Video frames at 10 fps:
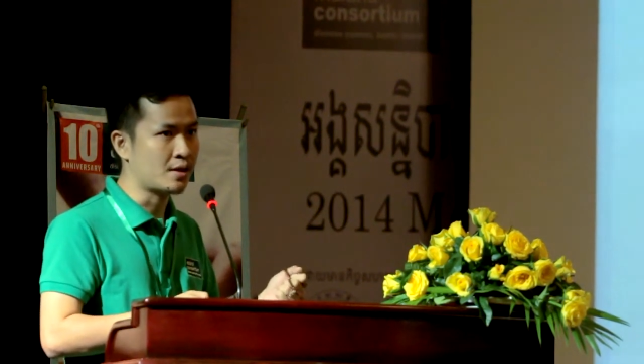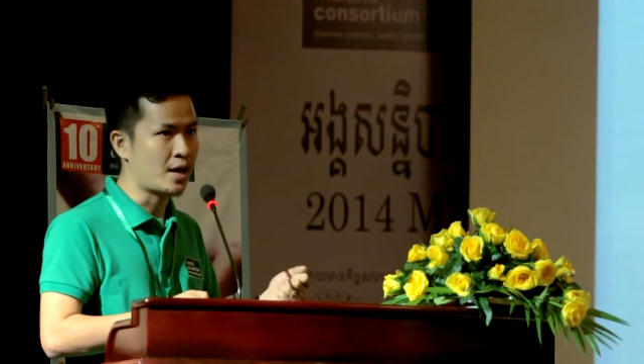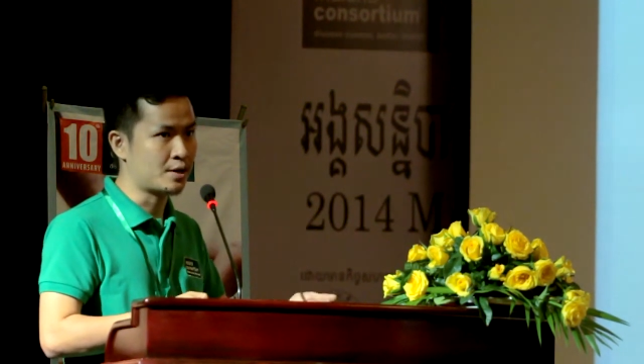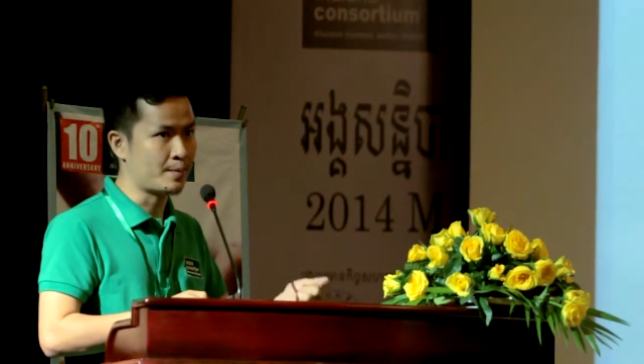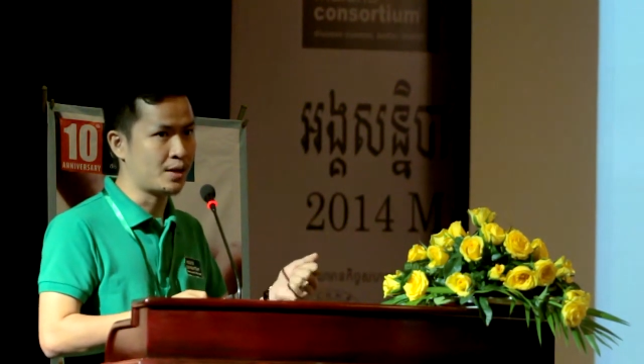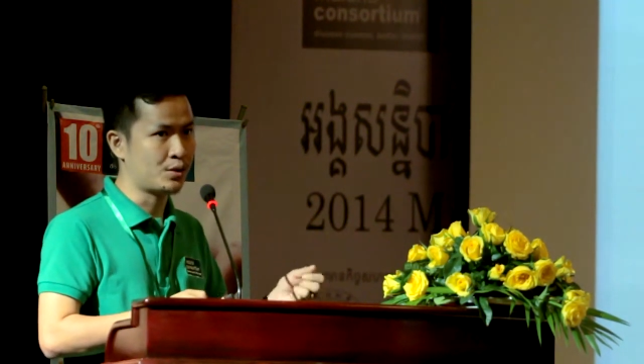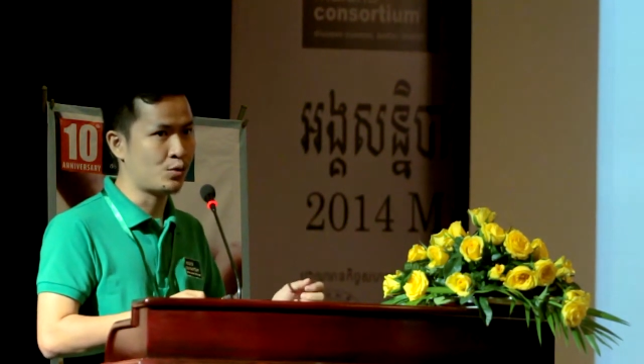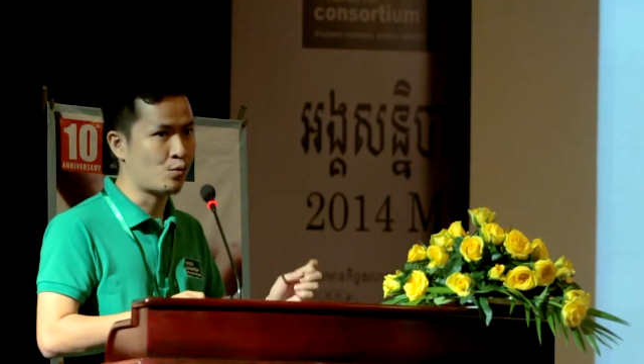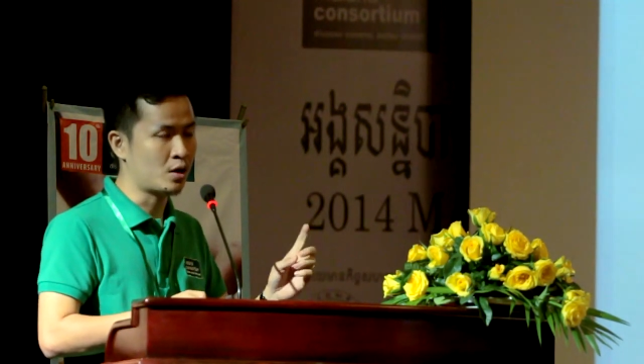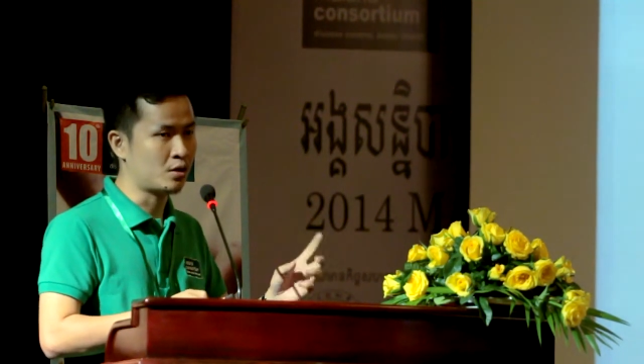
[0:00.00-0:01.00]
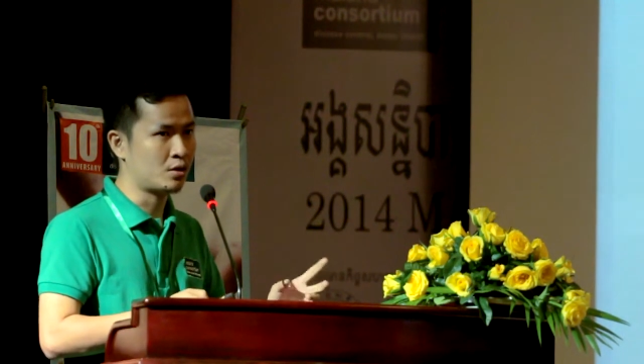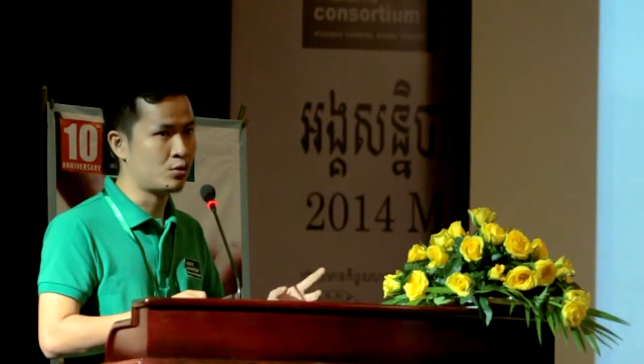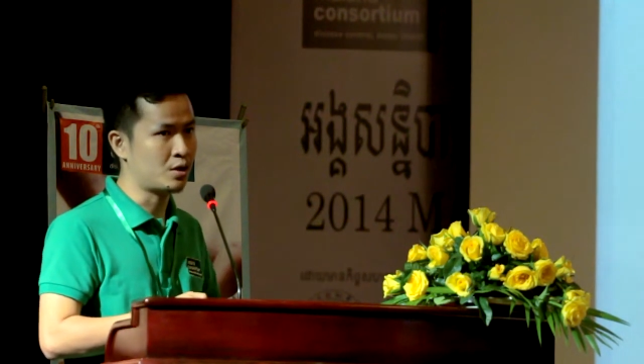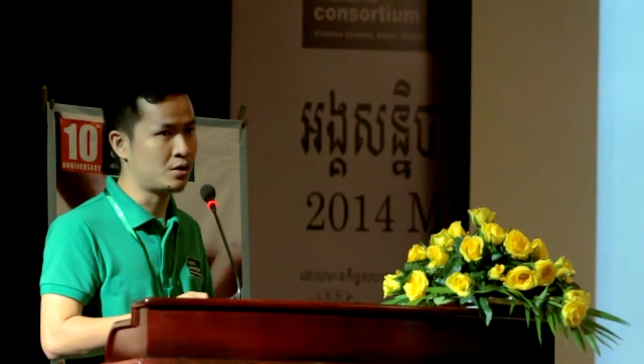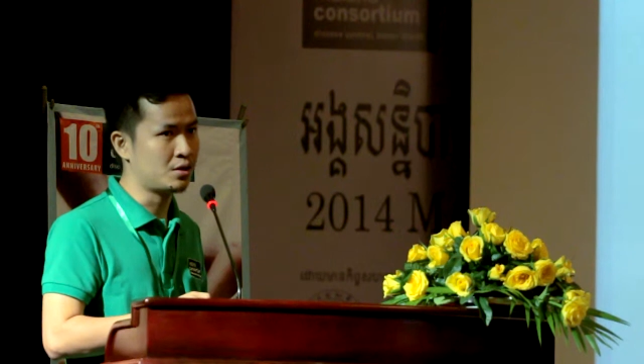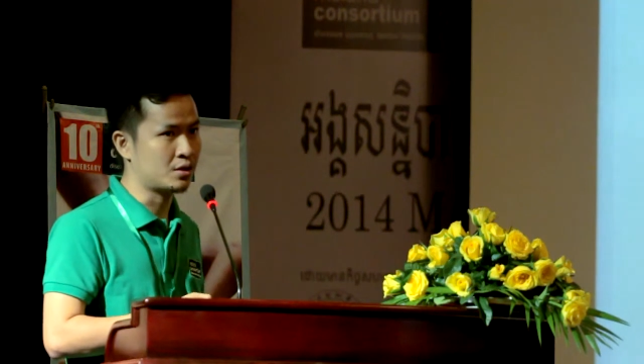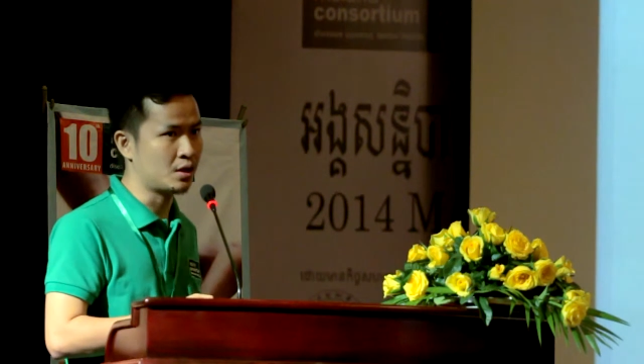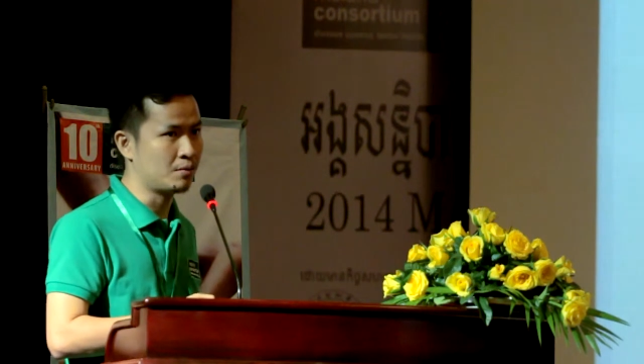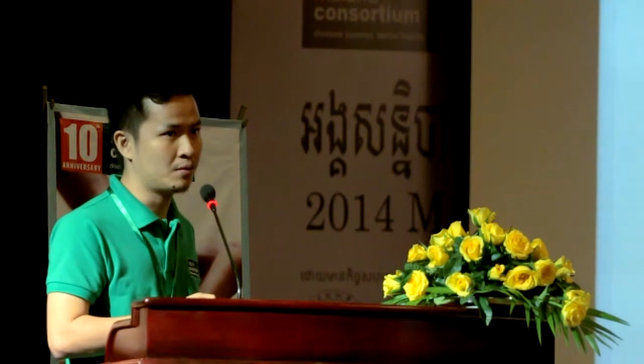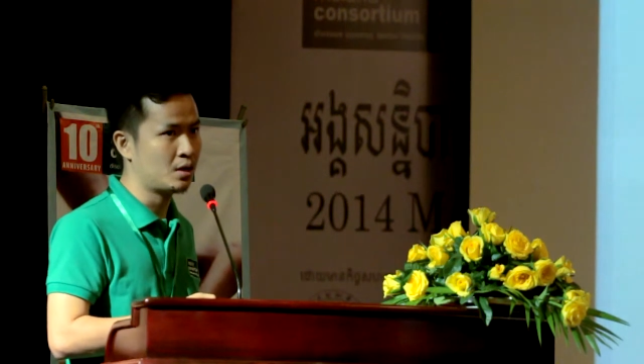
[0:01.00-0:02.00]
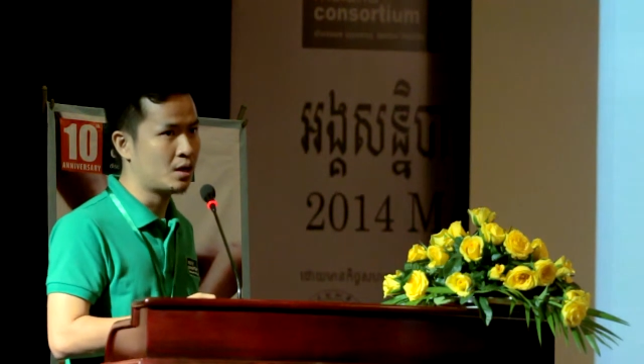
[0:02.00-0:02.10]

SMS to the system,